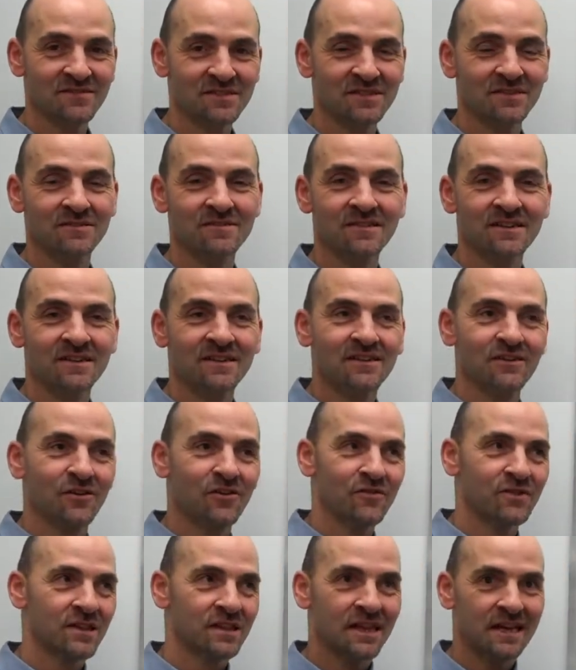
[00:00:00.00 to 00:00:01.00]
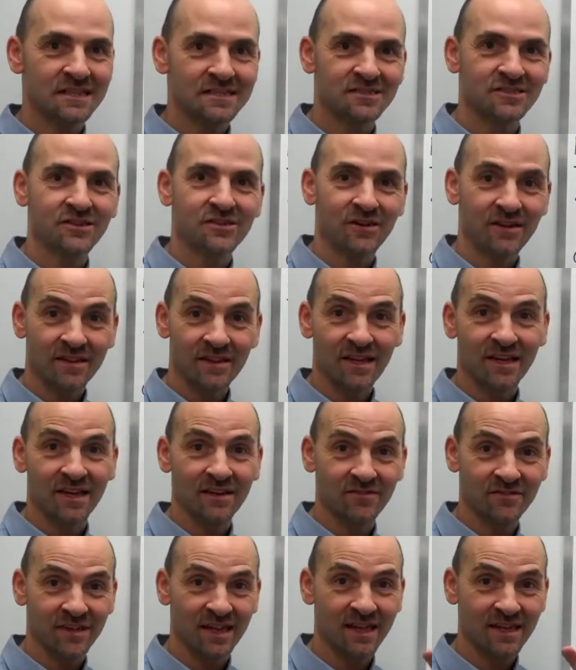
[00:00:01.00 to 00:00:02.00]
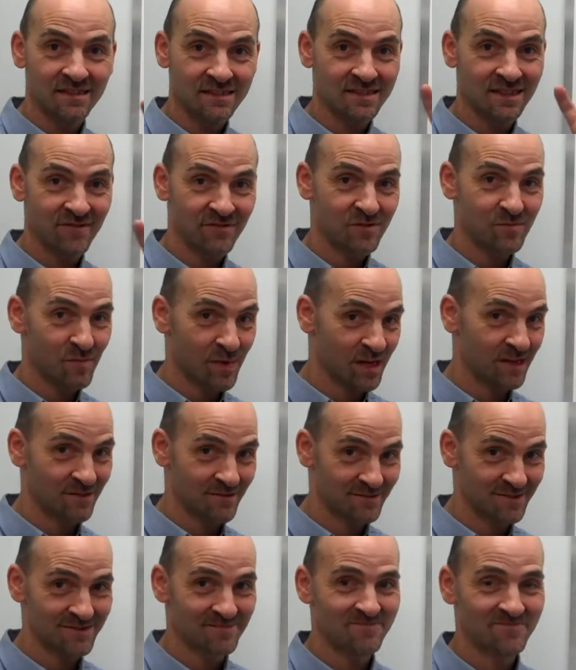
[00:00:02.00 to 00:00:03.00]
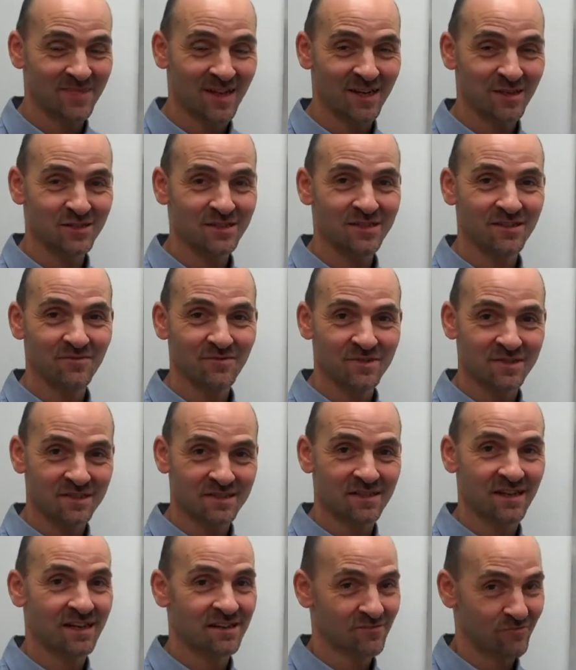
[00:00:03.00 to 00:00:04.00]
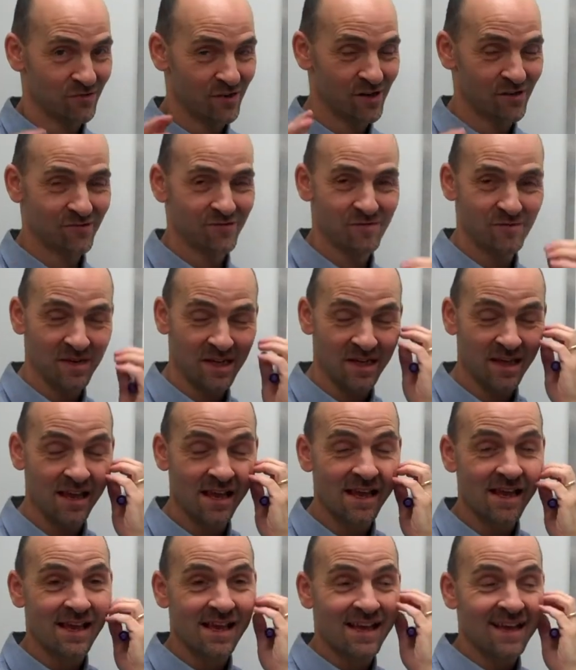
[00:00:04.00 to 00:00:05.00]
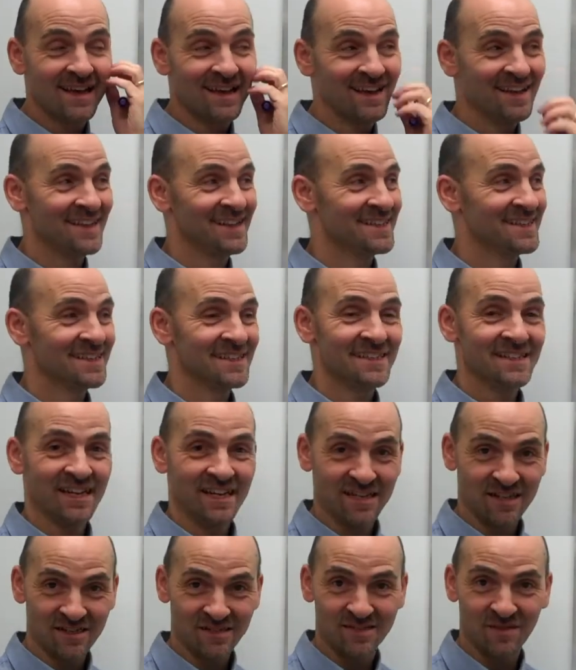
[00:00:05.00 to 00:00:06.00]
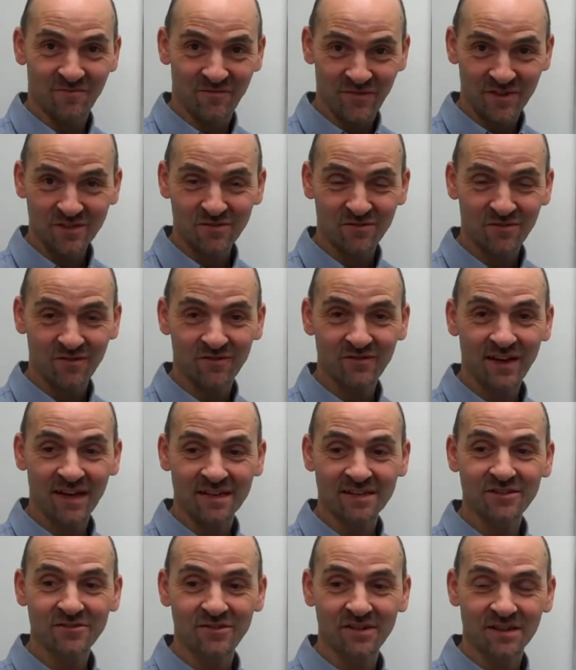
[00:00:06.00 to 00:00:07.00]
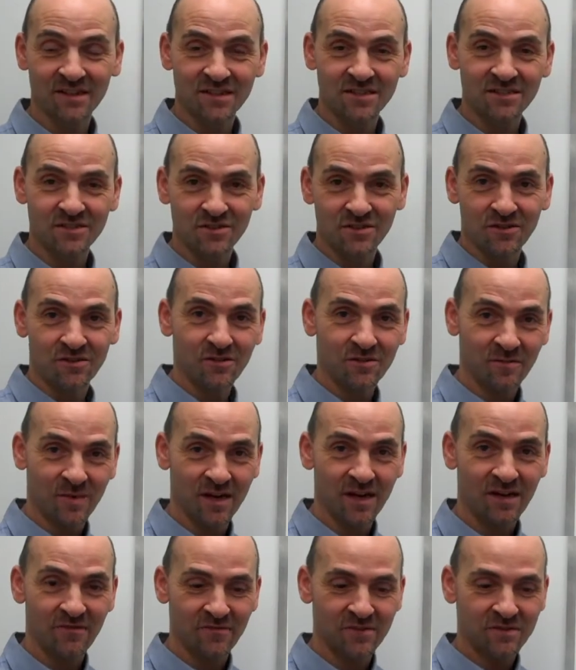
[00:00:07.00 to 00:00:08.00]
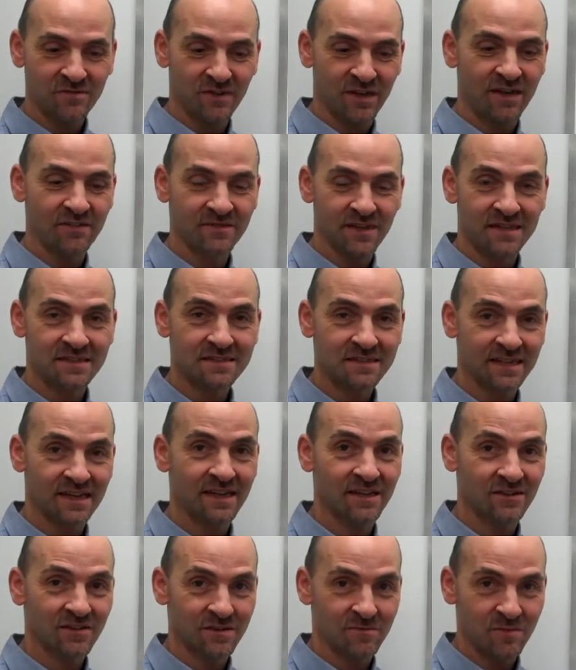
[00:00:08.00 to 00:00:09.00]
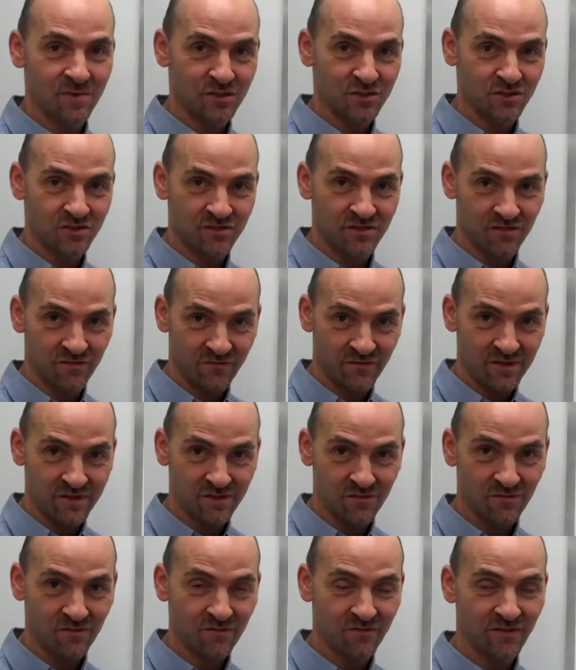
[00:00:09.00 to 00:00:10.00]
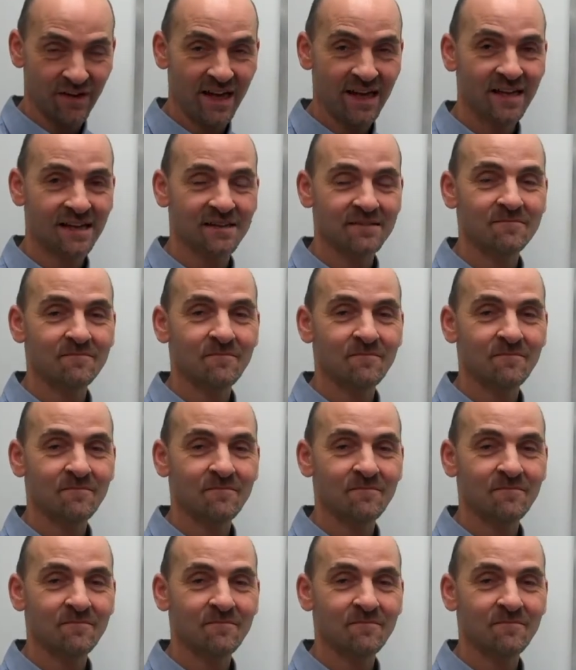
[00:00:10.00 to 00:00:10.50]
So over the last year, I think I've gained 7 pounds, actually, which is kind of rare for me. And some visceral fat too. And as you know, in my office, we have that scale that measures your visceral fat.